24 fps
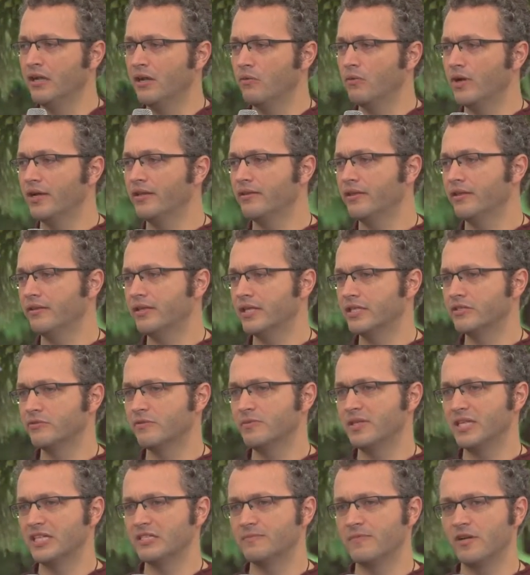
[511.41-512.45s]
One of the things we've
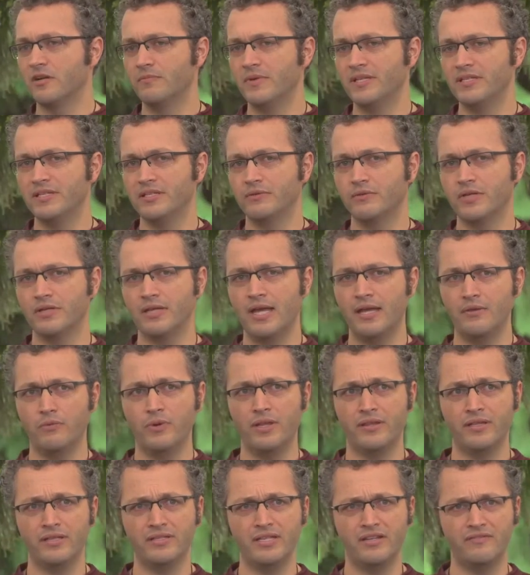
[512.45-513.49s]
been experimenting with,
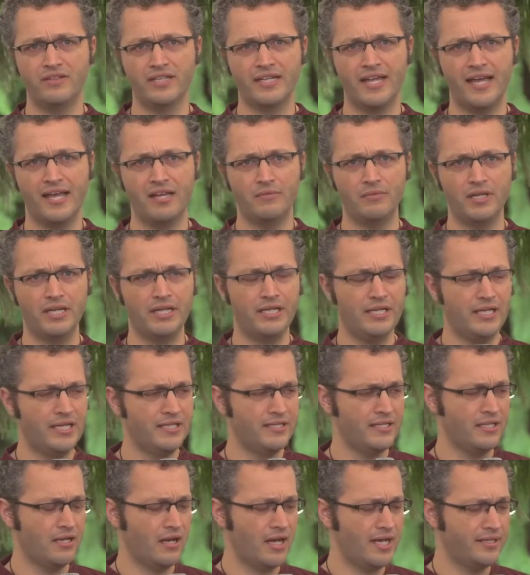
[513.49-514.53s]
with at Dev Academy
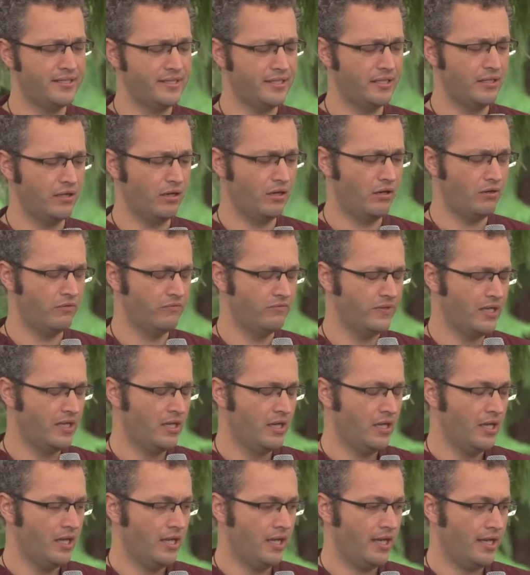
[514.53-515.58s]
is the idea of
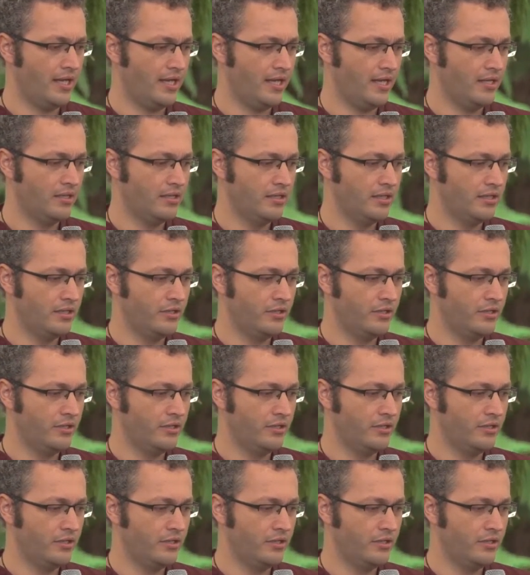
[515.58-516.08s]
uh,